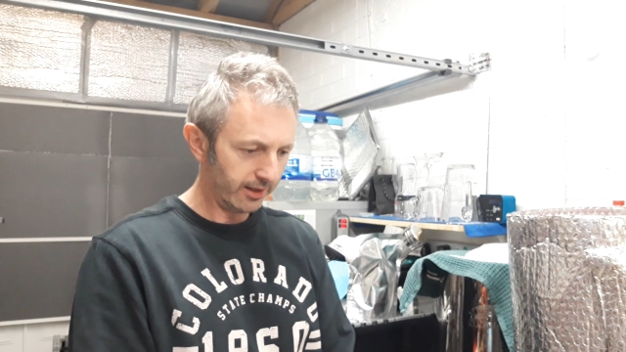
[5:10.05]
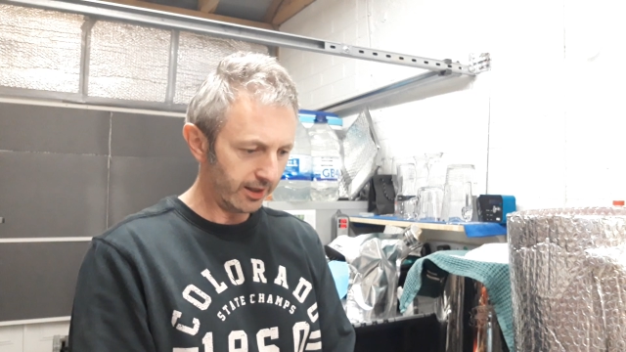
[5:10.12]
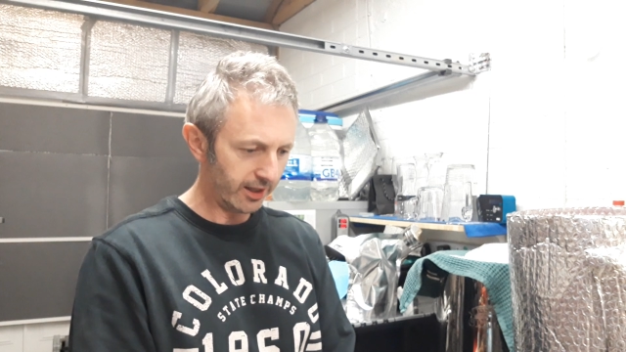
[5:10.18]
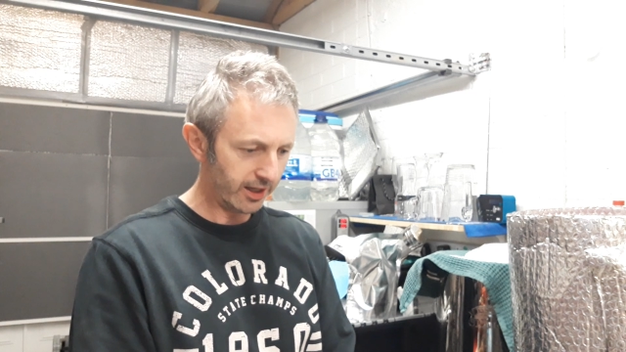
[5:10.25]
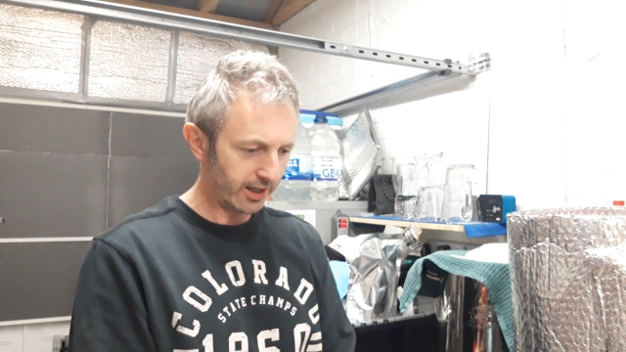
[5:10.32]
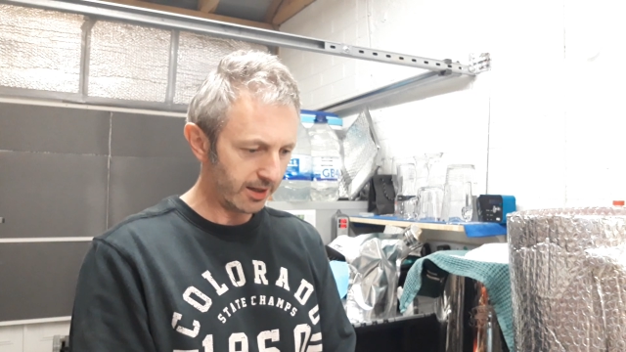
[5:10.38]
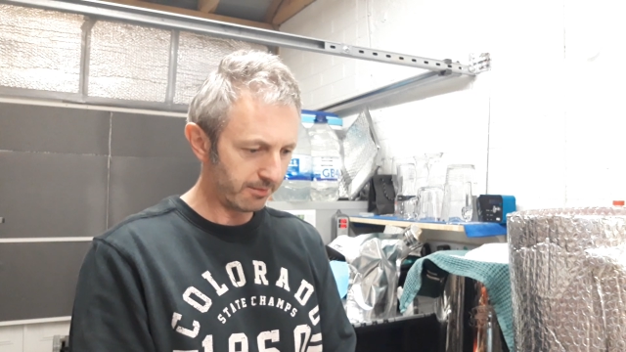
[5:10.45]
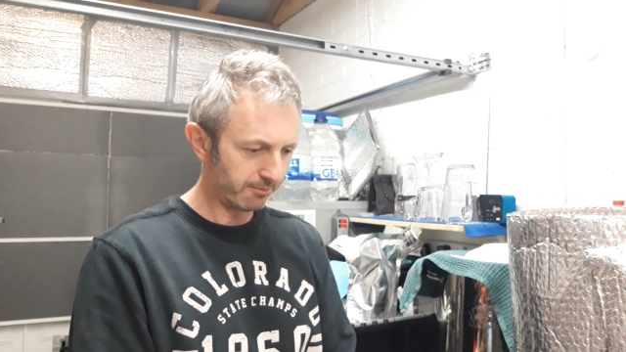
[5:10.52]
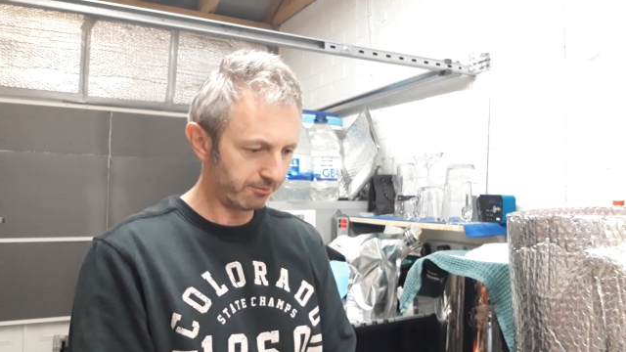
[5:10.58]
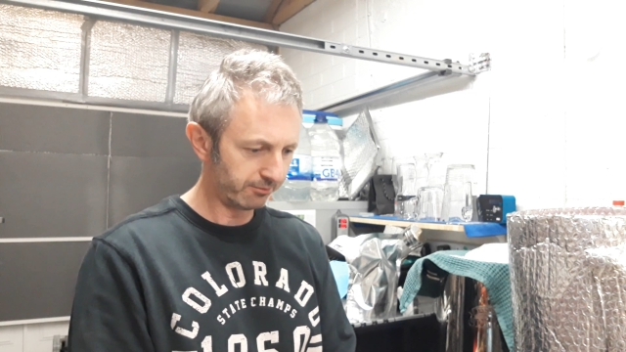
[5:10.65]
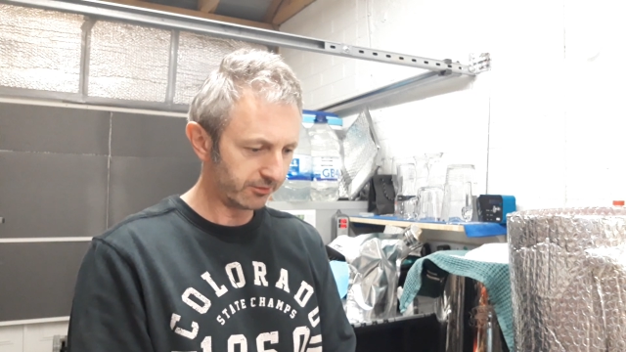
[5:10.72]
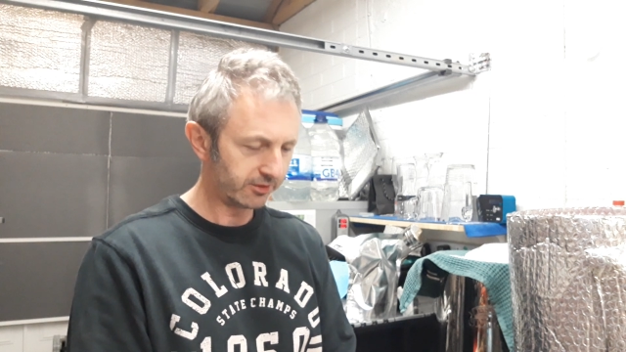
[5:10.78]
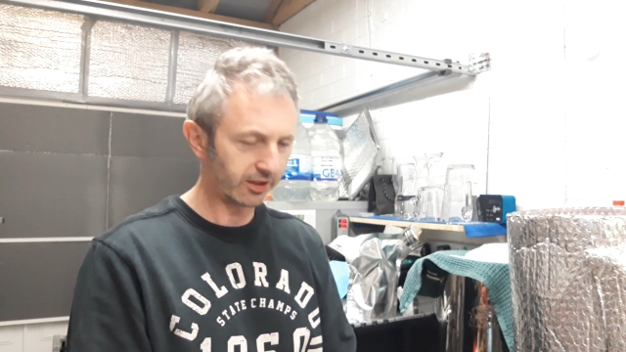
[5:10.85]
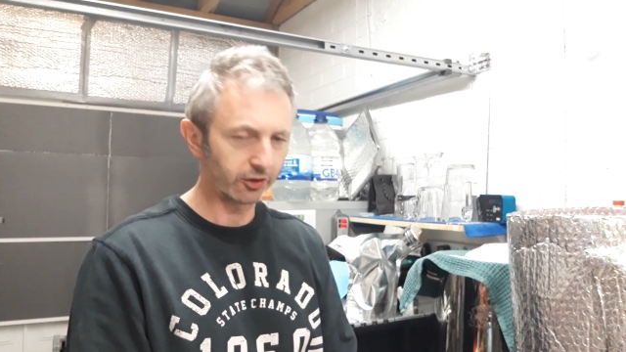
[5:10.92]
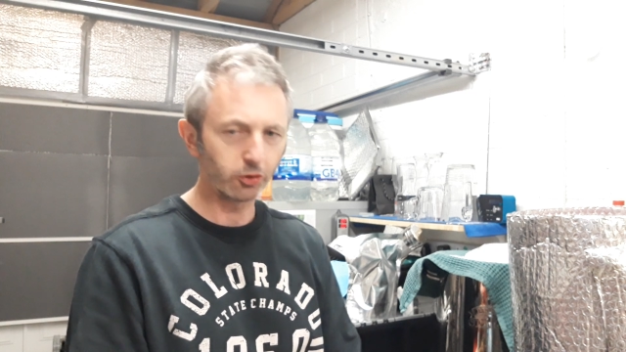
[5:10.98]

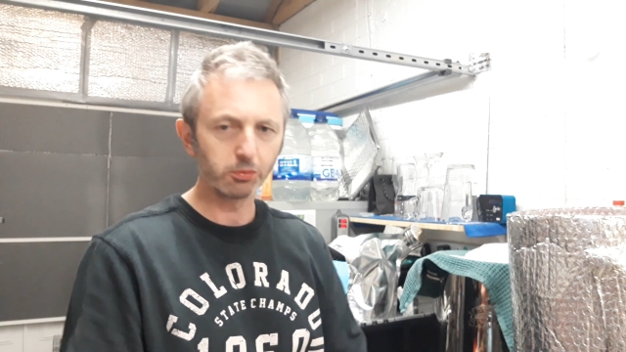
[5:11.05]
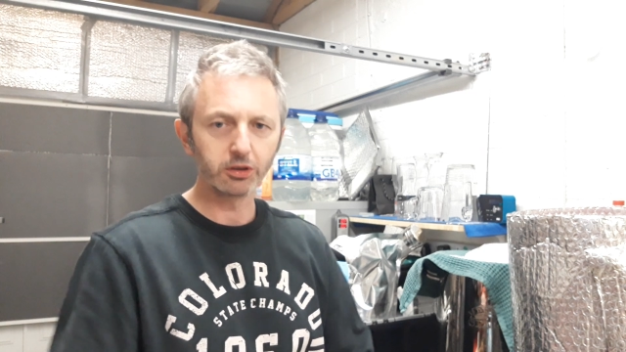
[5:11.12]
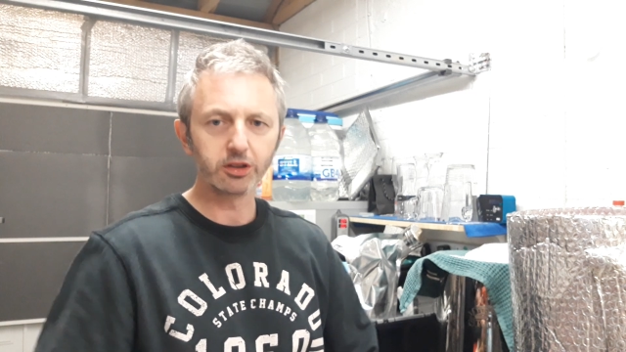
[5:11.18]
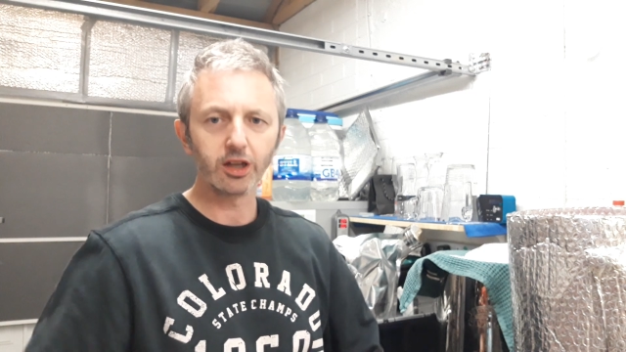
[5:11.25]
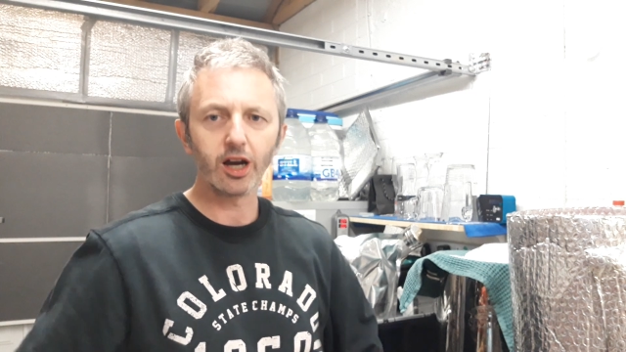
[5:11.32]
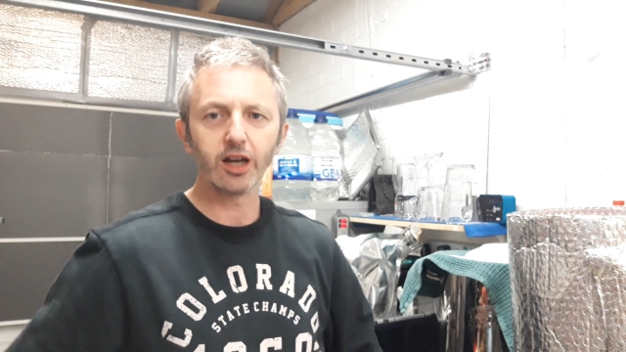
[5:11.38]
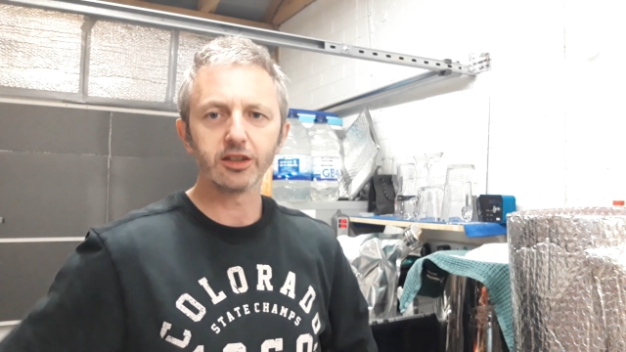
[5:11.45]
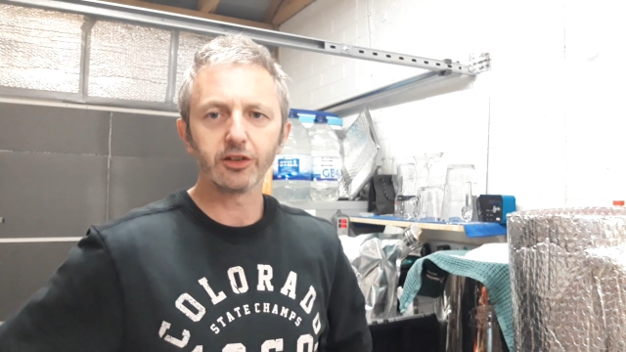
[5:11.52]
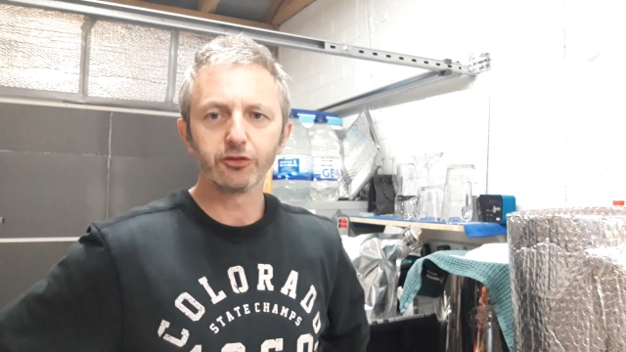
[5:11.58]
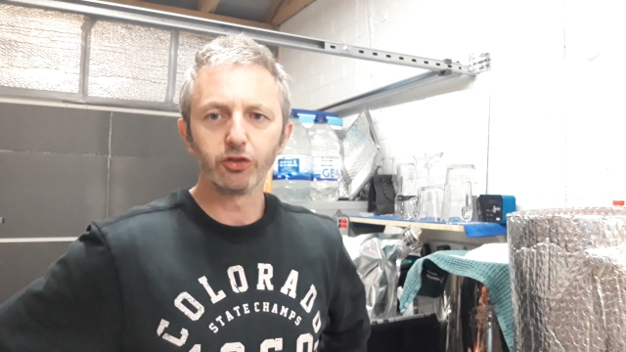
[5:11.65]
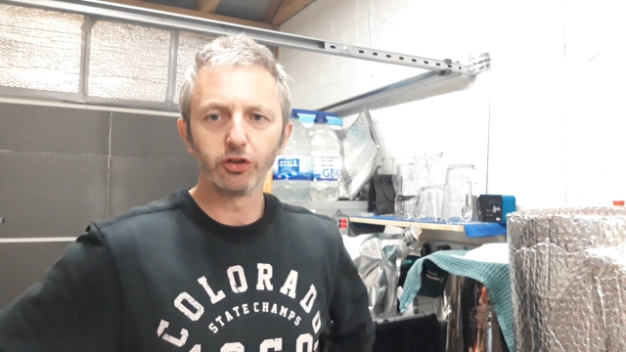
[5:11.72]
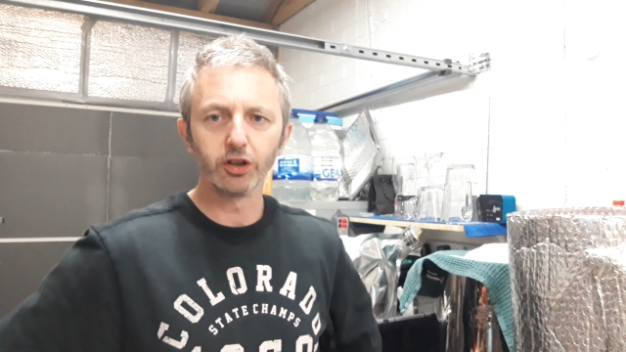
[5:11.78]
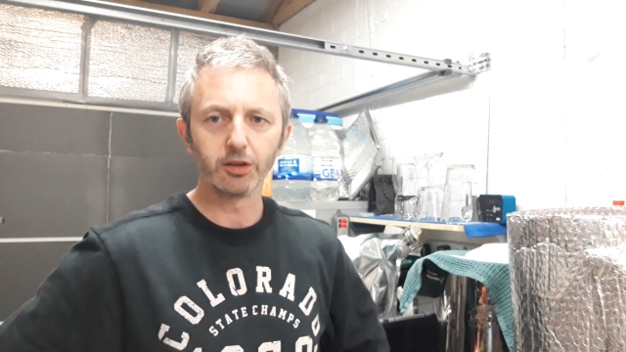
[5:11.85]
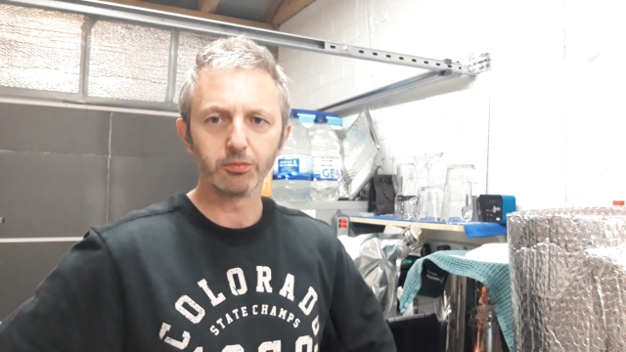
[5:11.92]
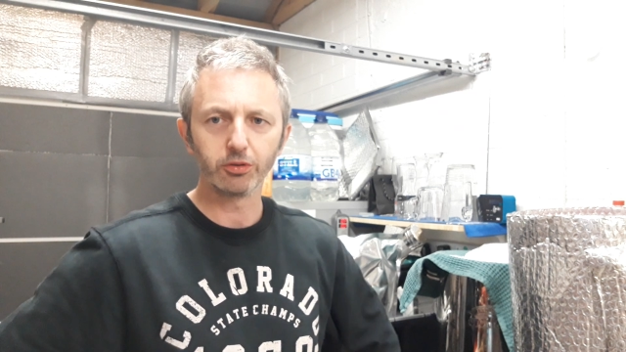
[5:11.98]
So a couple of guys have
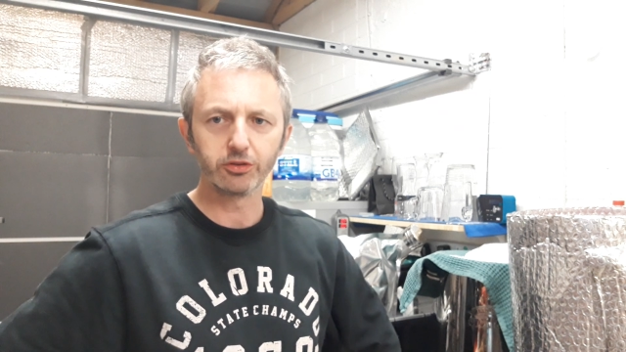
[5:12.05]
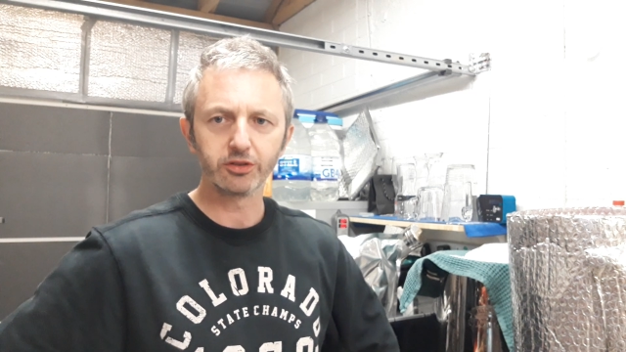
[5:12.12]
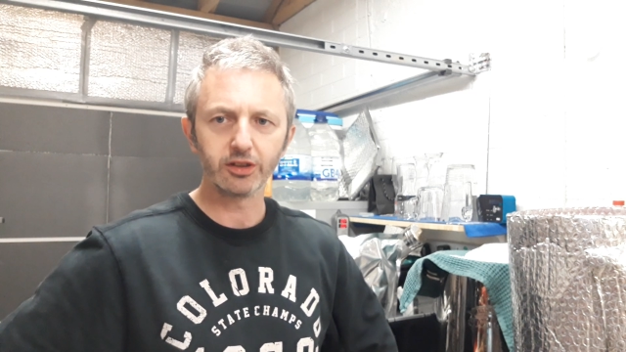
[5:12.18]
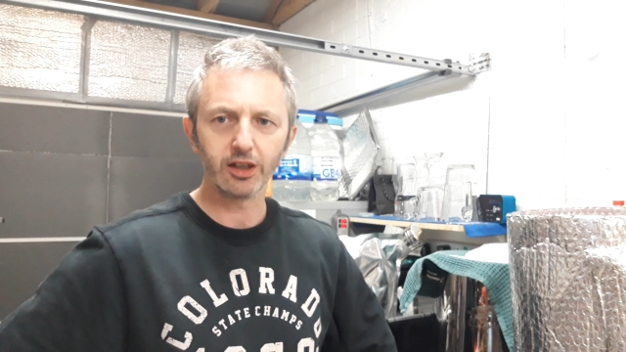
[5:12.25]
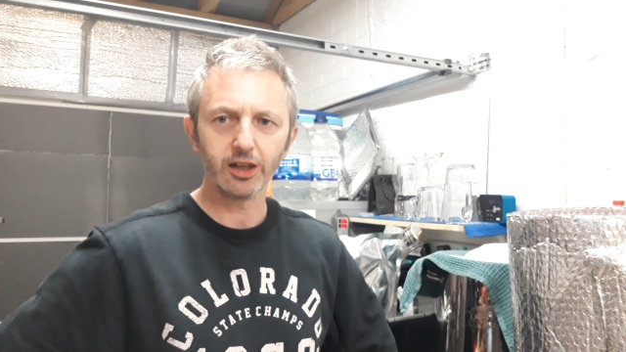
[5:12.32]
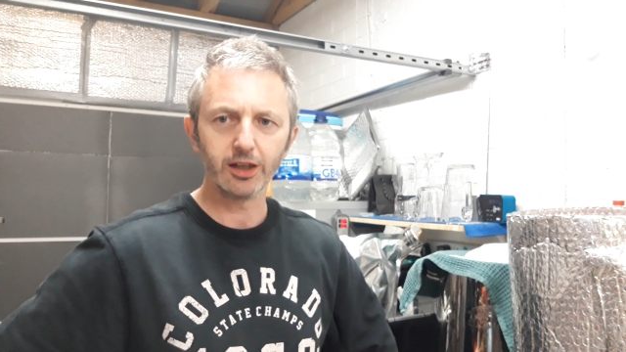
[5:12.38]
done it, but